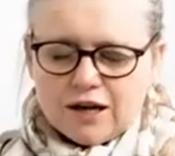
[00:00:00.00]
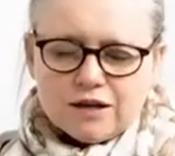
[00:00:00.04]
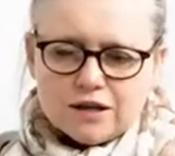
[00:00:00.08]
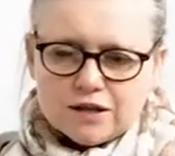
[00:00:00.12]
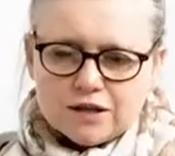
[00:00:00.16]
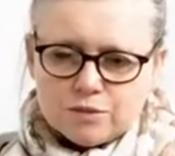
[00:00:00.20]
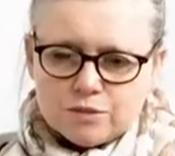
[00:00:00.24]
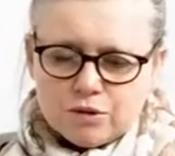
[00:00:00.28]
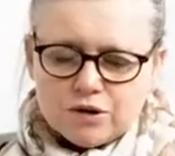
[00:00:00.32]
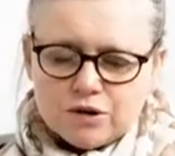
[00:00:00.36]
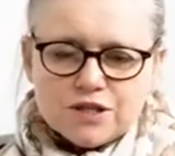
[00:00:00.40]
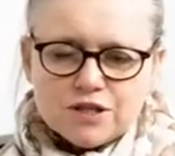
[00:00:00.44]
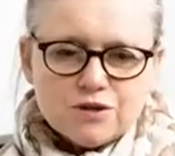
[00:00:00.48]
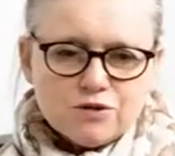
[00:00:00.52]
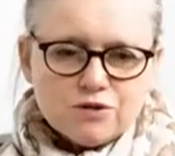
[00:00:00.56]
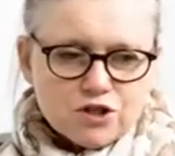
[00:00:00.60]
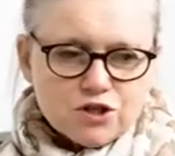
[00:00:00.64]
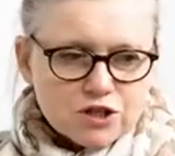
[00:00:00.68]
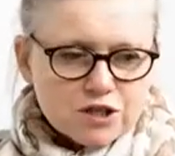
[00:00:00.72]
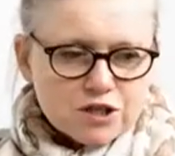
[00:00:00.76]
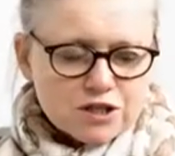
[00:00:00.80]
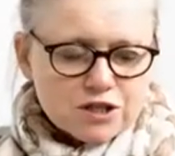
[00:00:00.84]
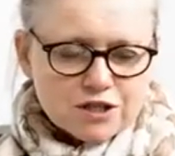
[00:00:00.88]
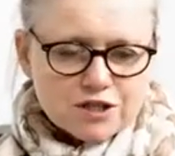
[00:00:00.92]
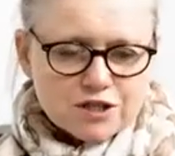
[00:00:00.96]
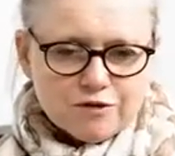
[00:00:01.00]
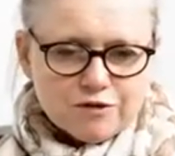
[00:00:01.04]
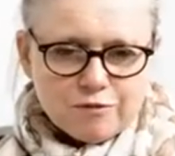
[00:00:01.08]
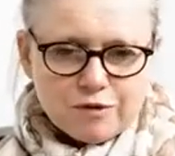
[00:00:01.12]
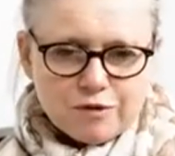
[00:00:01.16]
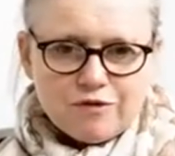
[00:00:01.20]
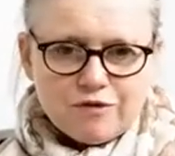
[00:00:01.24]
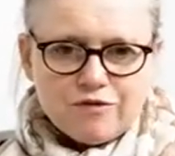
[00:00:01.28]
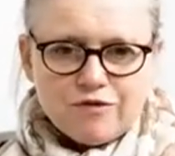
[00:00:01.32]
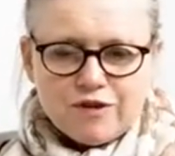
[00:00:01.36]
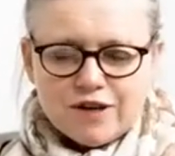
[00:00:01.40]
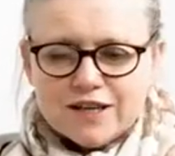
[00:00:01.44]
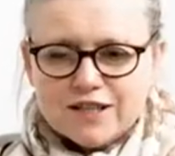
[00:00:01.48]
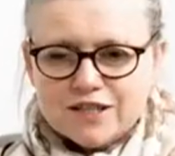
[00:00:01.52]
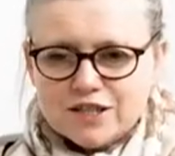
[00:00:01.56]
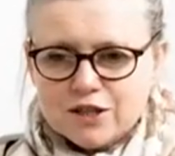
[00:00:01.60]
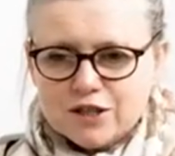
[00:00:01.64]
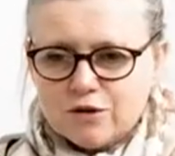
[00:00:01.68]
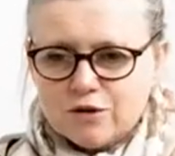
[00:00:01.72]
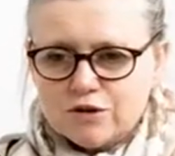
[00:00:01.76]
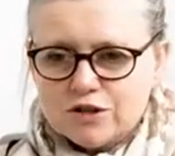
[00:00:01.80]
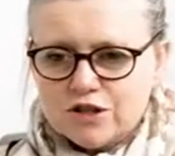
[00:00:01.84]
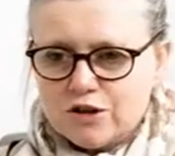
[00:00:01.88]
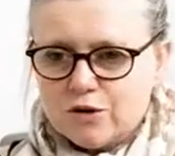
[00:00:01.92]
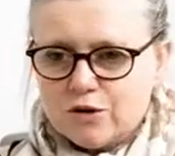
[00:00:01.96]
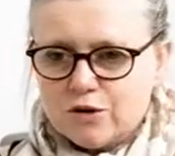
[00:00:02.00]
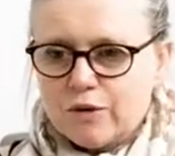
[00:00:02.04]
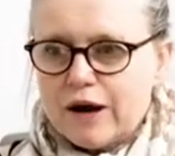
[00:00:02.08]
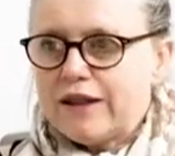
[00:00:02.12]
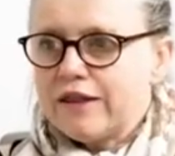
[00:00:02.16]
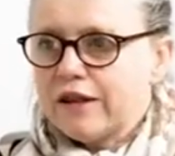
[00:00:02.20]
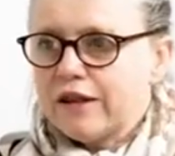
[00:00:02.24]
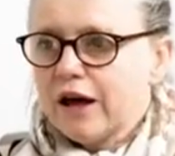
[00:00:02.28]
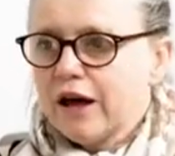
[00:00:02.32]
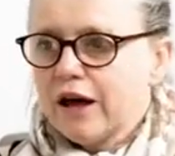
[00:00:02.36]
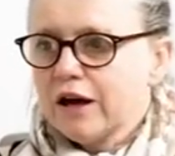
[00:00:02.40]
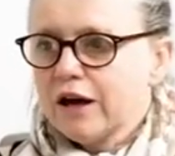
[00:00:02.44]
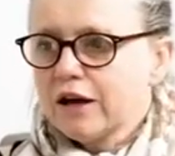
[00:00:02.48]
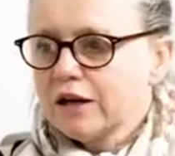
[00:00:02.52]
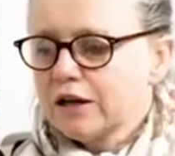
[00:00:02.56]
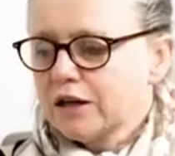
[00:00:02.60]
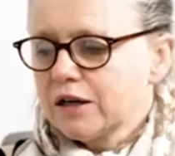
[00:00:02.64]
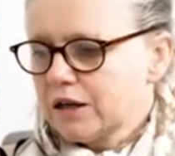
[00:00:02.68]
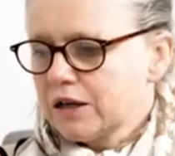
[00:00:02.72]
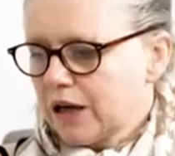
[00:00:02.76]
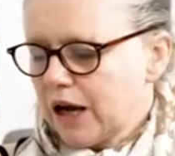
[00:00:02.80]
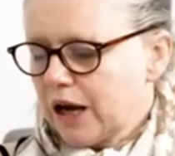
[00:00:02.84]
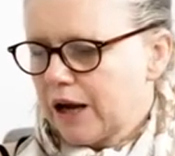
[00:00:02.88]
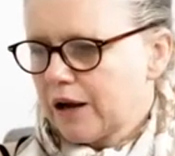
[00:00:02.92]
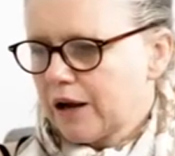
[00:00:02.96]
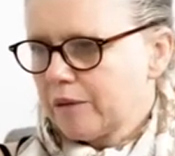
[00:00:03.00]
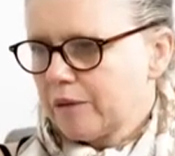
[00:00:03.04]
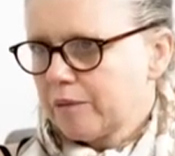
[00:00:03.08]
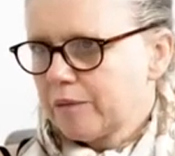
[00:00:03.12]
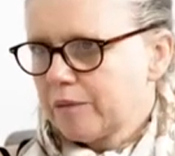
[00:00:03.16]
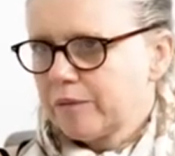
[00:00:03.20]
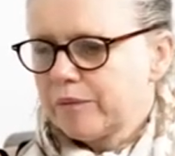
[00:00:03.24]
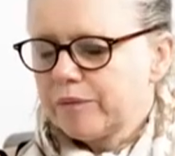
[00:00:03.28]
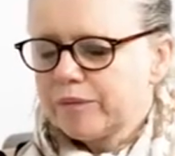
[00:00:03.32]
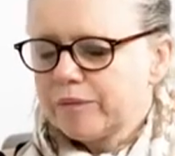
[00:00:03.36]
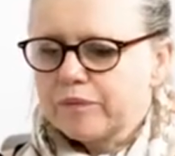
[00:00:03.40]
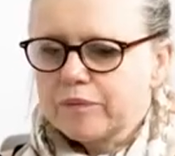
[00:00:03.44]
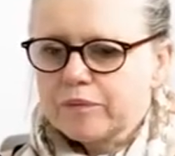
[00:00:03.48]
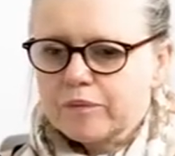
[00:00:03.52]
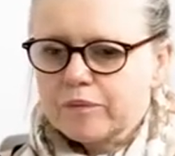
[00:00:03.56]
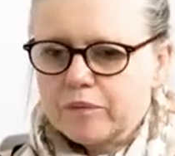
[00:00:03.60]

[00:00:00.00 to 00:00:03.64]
I suppose it was just because I've been feeling so under the weather. Mhm. Um,